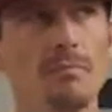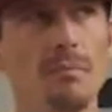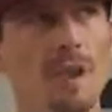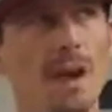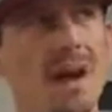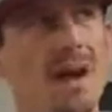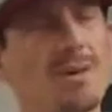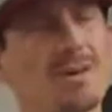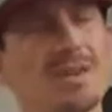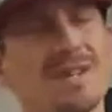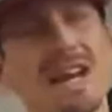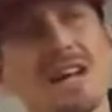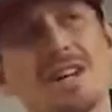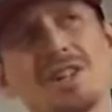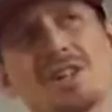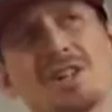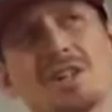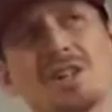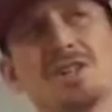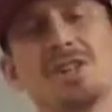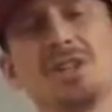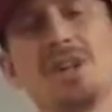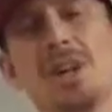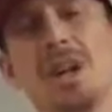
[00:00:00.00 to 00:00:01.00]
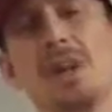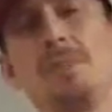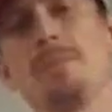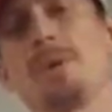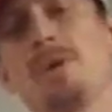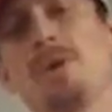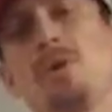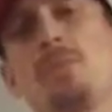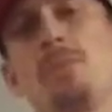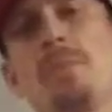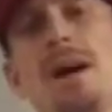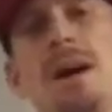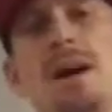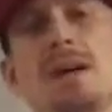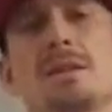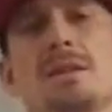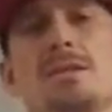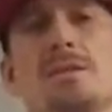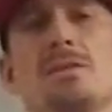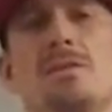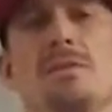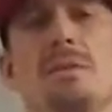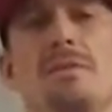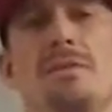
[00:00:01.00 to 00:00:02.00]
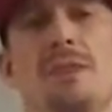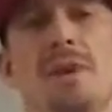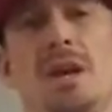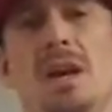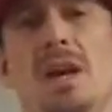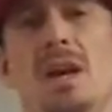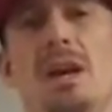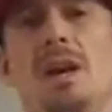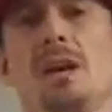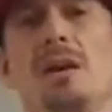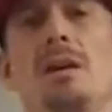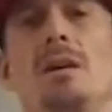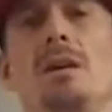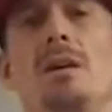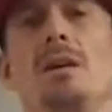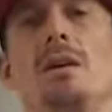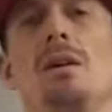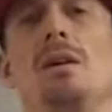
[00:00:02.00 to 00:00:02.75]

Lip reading: I was actually ashamed to come back to the VA